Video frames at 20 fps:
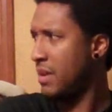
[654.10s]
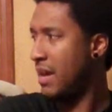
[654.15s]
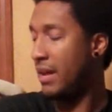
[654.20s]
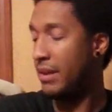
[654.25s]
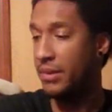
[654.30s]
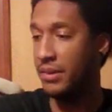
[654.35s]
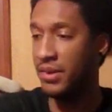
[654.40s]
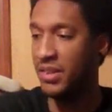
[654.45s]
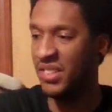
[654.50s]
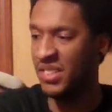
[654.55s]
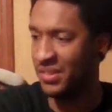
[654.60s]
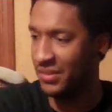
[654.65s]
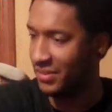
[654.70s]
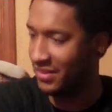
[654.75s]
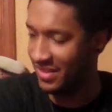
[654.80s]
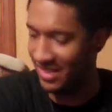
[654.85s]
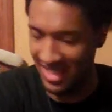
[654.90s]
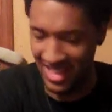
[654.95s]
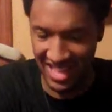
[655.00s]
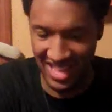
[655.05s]
I don't know. I
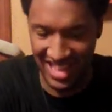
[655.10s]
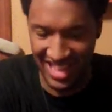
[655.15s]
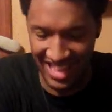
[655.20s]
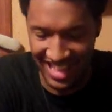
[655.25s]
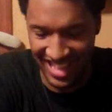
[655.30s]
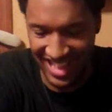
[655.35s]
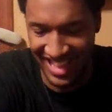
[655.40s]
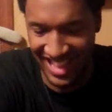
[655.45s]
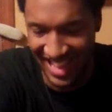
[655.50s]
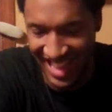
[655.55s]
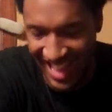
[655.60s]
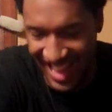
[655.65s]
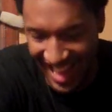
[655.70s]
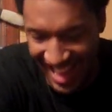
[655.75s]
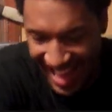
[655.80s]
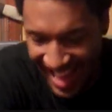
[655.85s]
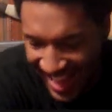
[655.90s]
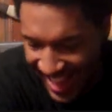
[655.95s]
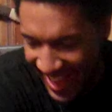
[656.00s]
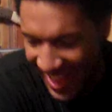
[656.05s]
don't
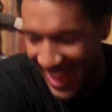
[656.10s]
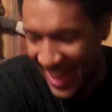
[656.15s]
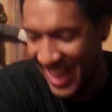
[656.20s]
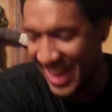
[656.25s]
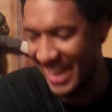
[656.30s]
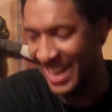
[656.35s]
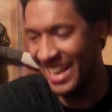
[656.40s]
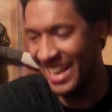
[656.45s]
know.